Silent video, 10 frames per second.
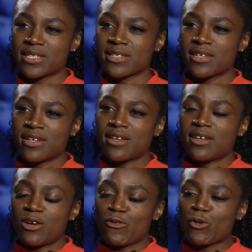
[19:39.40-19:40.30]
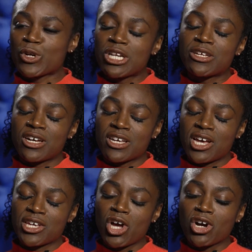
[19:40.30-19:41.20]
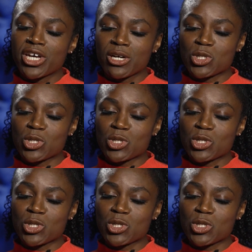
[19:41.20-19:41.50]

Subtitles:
to for a young girl